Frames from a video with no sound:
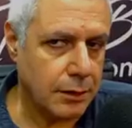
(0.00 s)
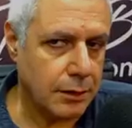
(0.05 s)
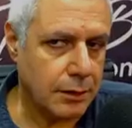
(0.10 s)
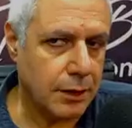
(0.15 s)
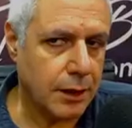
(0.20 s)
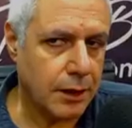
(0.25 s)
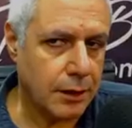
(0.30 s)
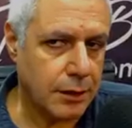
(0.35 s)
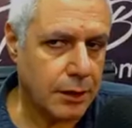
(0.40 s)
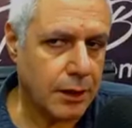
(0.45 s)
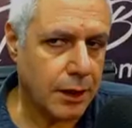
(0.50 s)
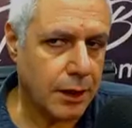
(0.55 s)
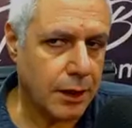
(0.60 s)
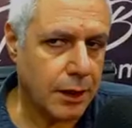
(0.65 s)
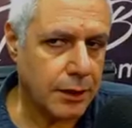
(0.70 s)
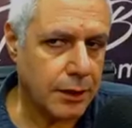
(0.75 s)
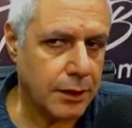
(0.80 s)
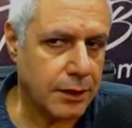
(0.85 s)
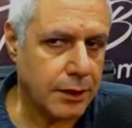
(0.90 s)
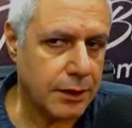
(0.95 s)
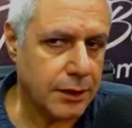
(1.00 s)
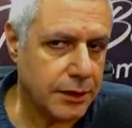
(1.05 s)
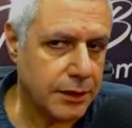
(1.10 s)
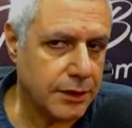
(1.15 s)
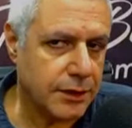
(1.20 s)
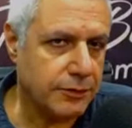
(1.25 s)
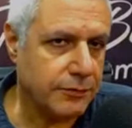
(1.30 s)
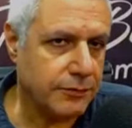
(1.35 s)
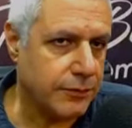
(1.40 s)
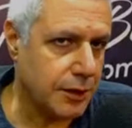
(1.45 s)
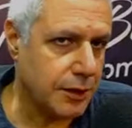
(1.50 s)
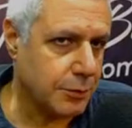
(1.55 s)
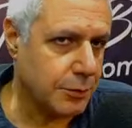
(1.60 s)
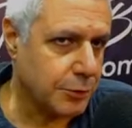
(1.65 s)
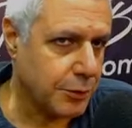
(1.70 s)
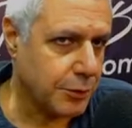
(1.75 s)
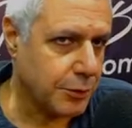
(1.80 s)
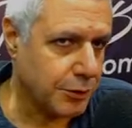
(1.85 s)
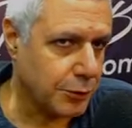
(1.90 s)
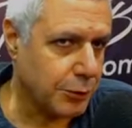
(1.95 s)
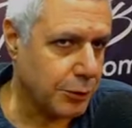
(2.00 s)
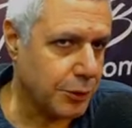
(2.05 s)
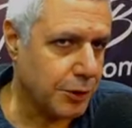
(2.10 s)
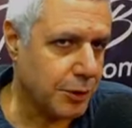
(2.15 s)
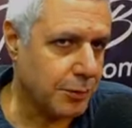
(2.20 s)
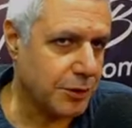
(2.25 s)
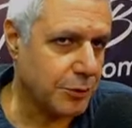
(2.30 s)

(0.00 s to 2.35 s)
I can divide what we're doing between